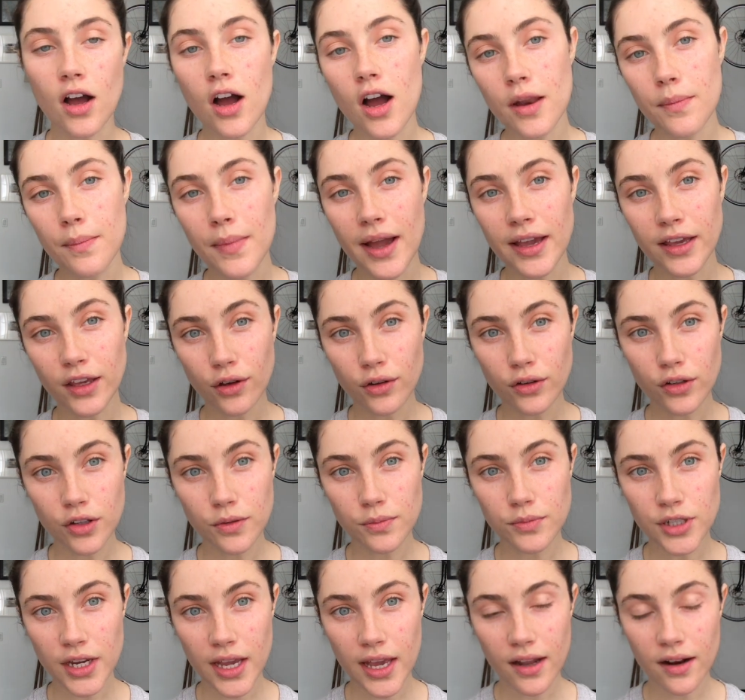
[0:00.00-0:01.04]
on my
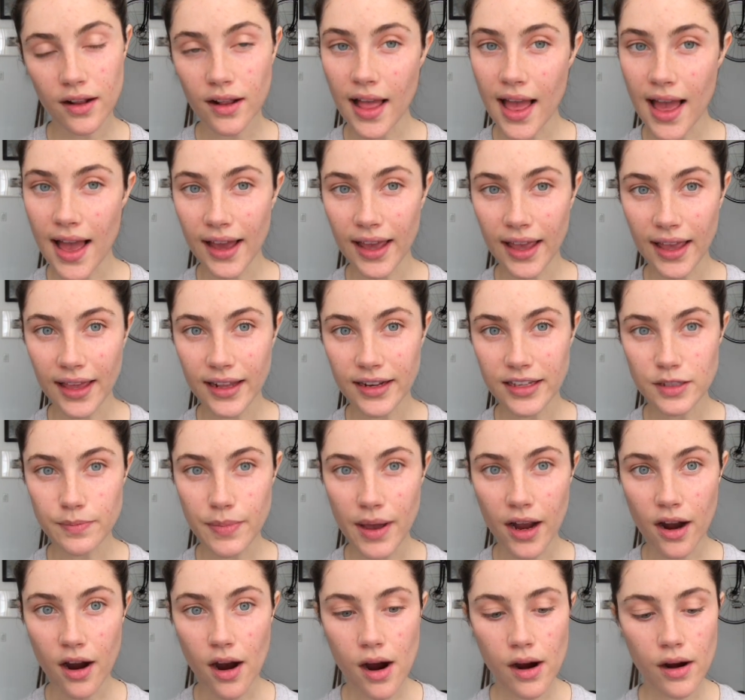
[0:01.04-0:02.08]
YouTube channel at Anna
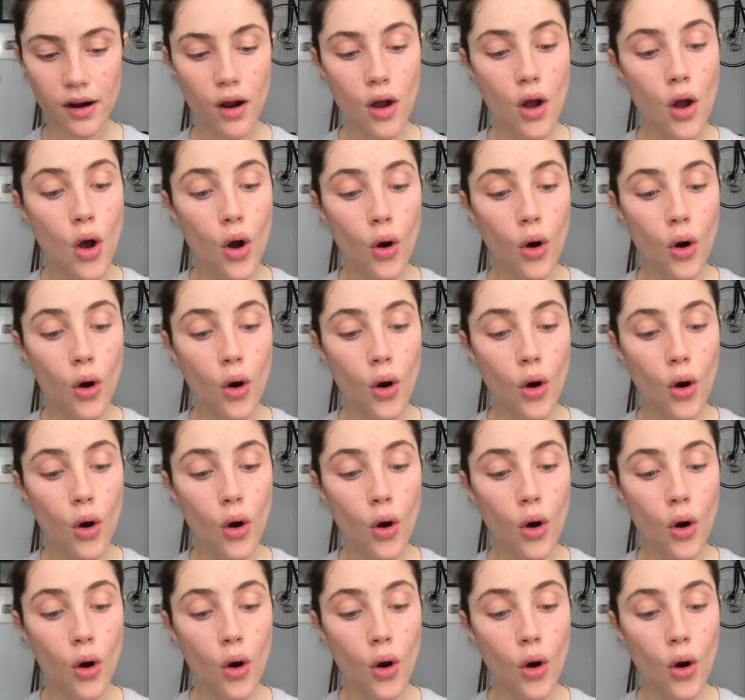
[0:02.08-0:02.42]
Speckheart,